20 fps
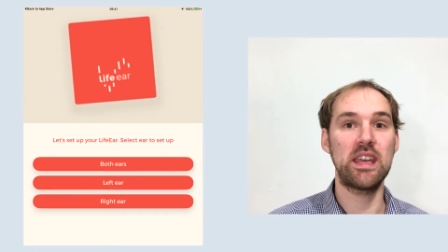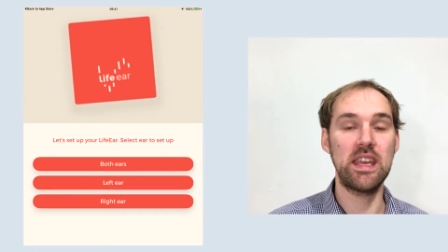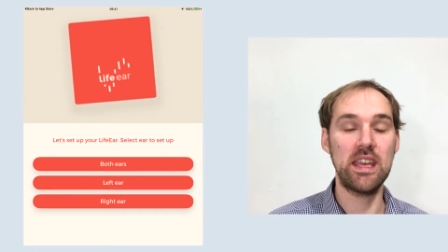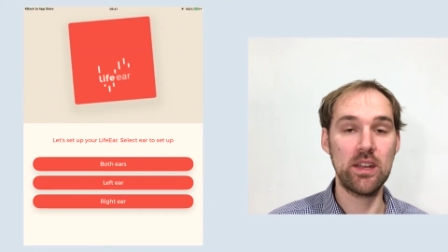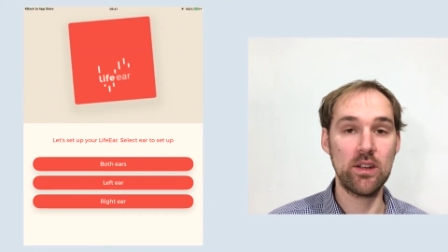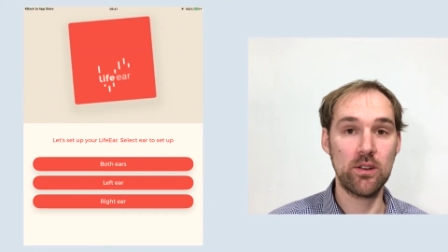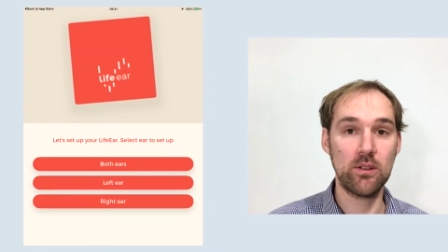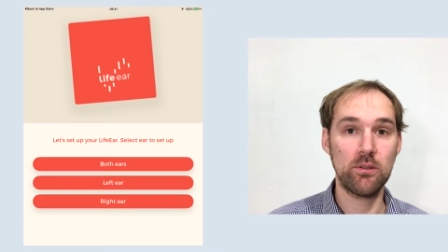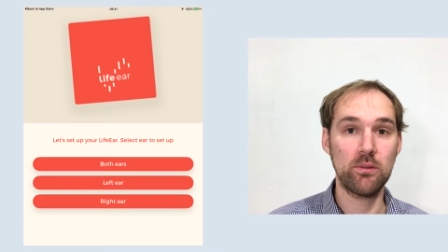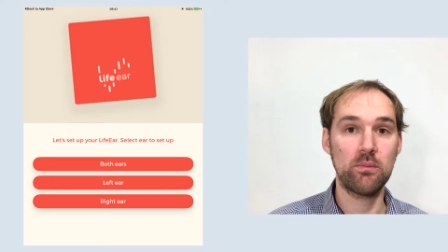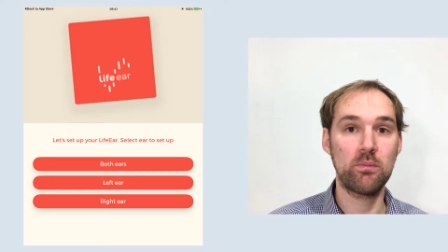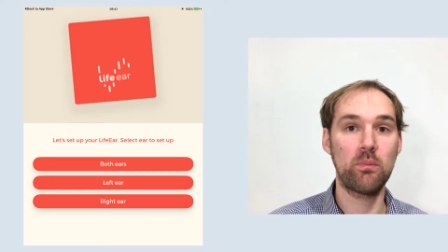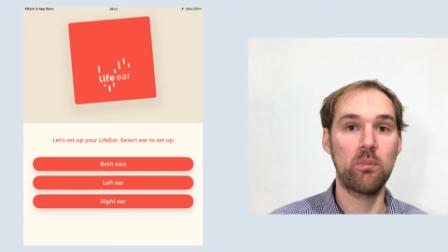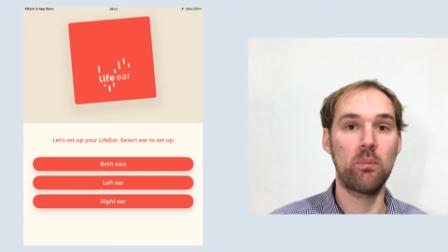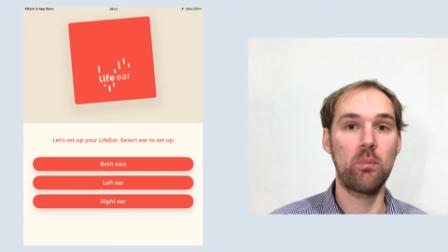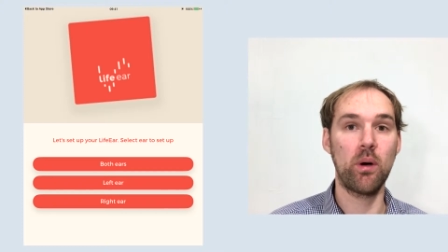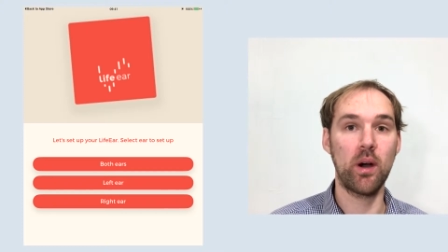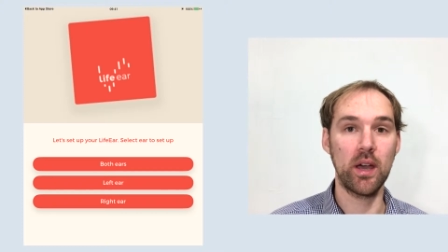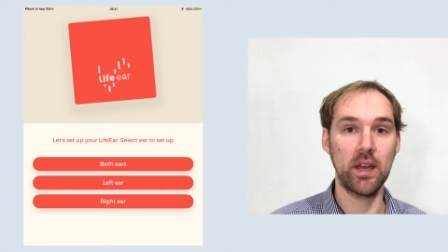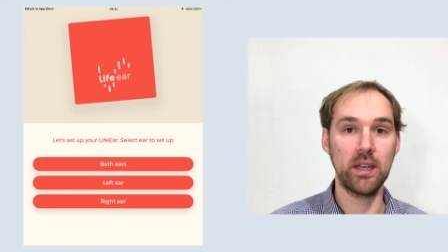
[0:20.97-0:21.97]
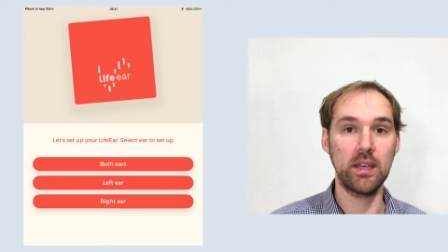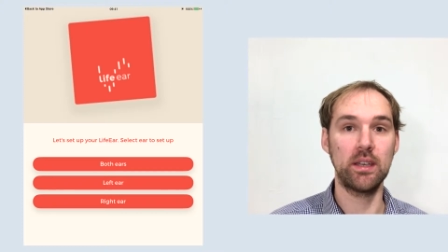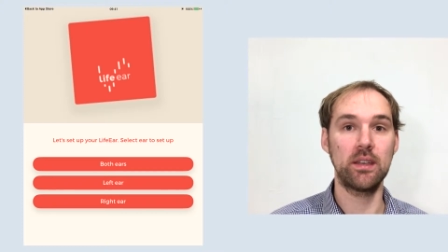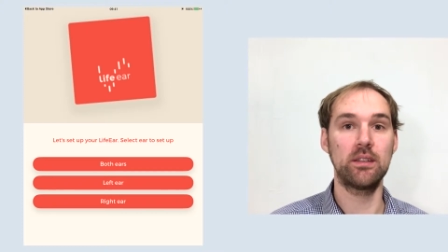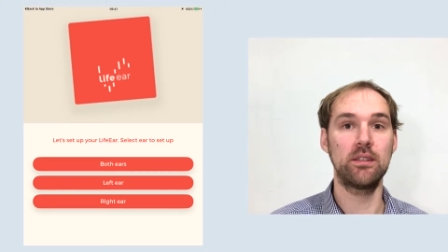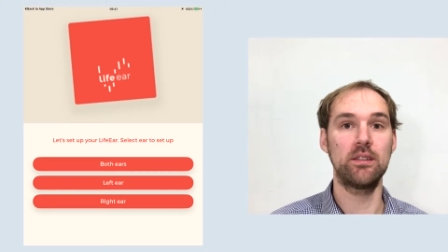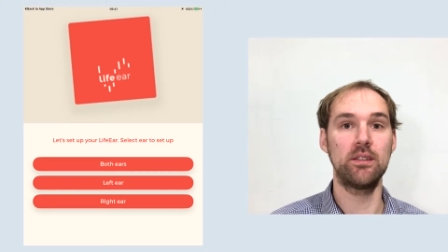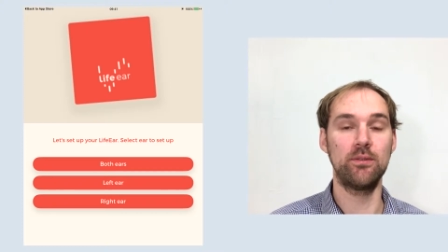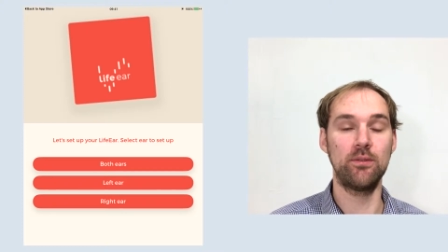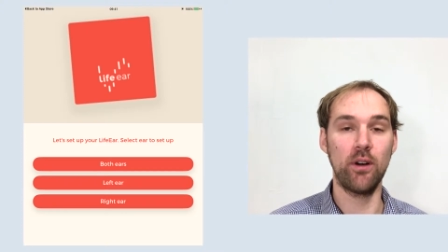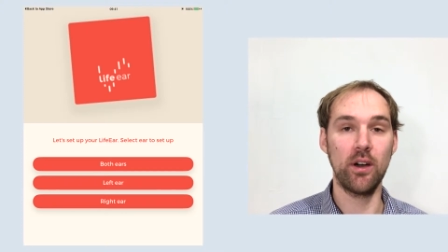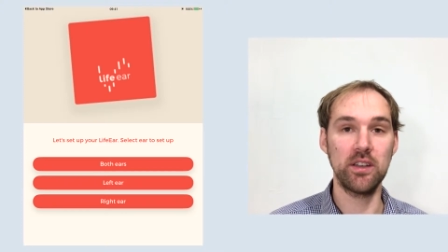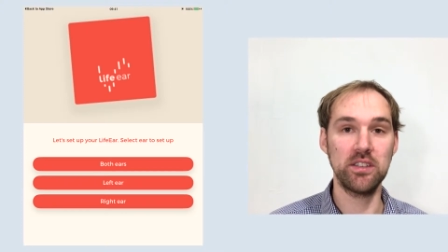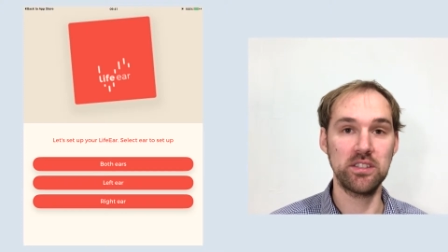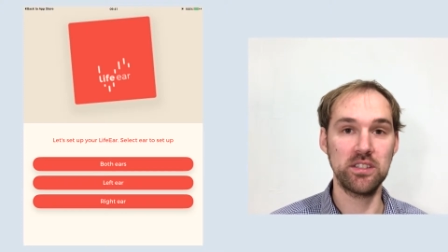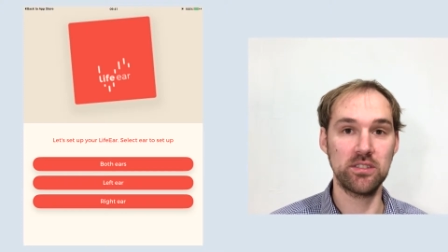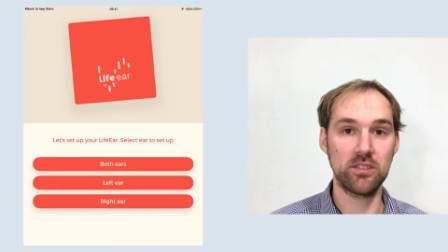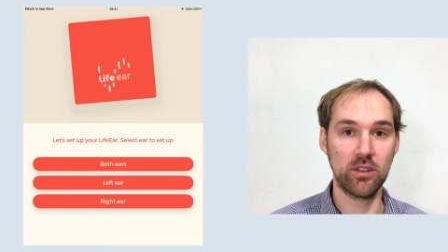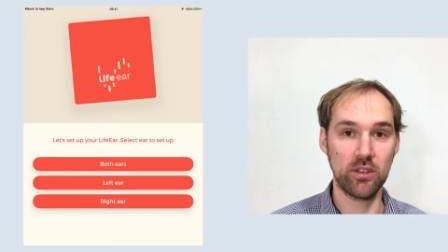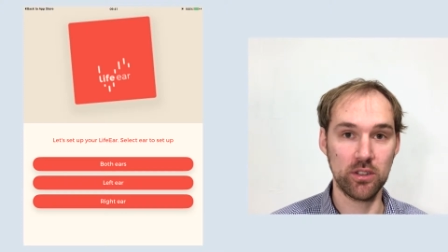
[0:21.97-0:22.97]
ear my
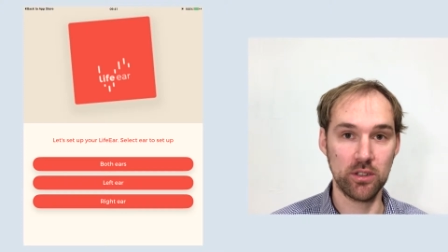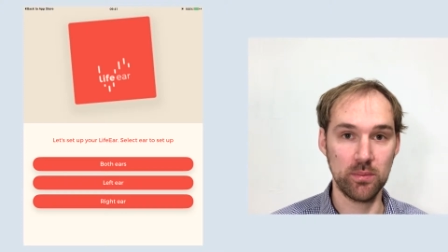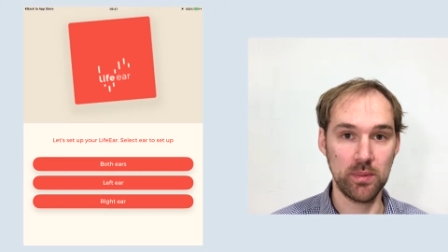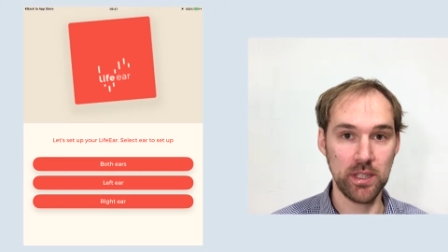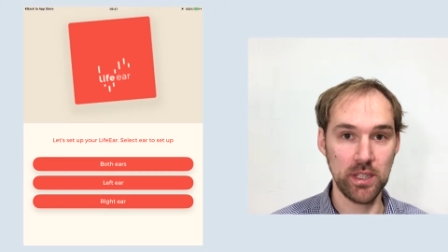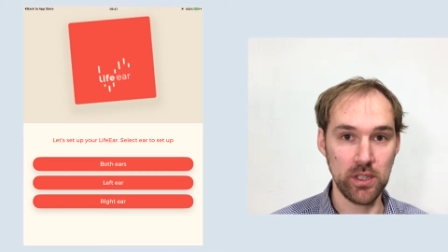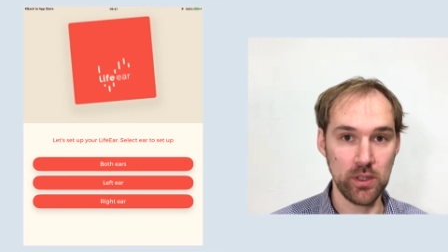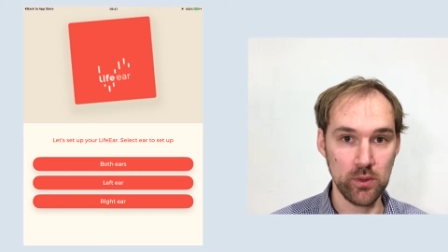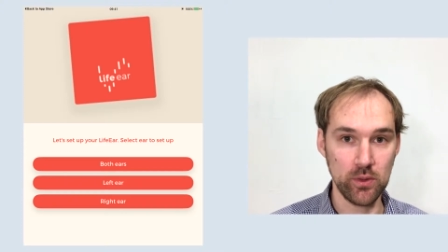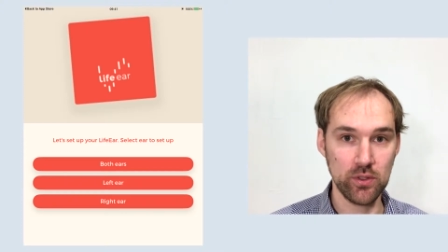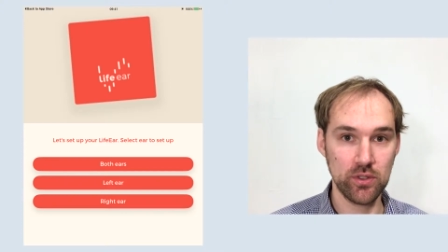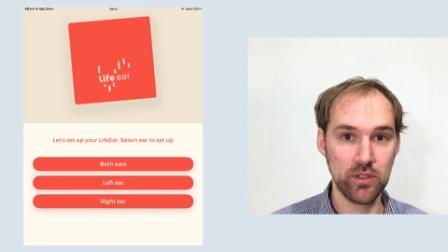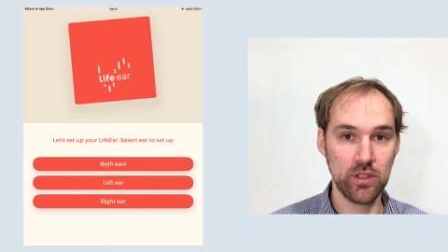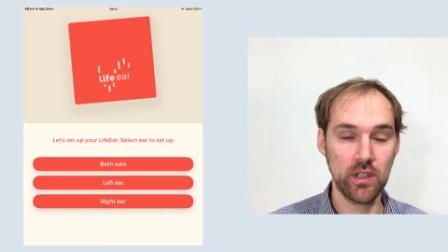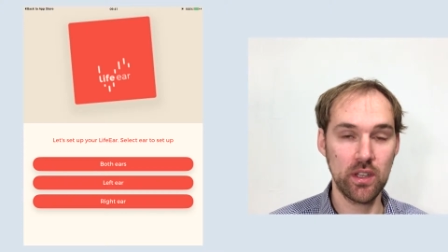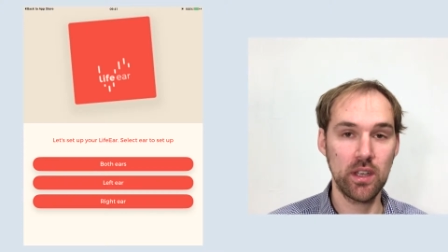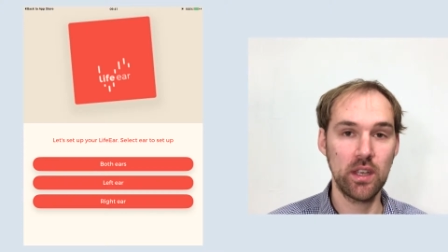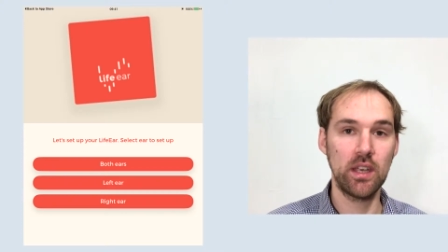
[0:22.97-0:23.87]
device is going to be used.